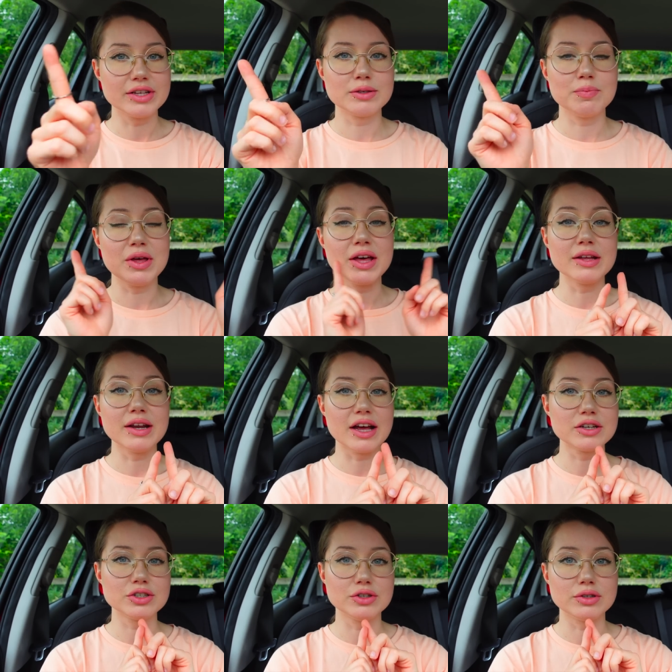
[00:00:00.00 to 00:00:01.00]
this big
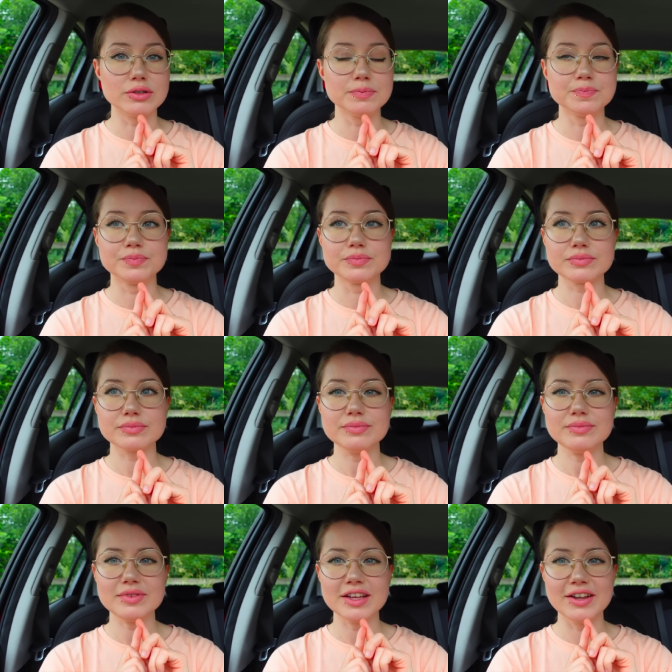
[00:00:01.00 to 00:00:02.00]
national,
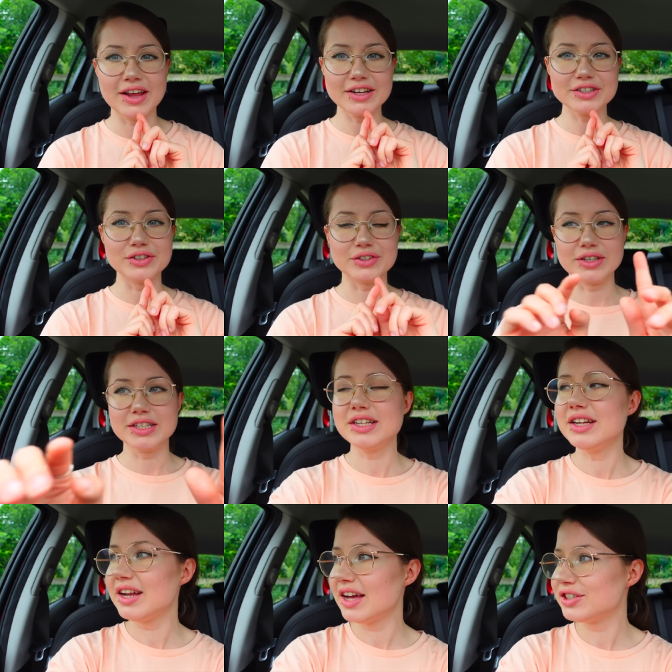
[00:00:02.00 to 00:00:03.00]
national, is it
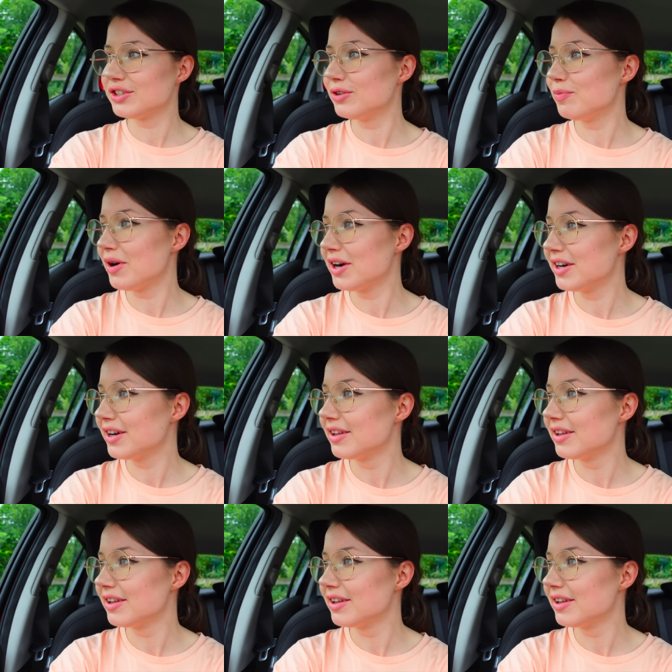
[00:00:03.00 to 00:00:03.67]
a national park?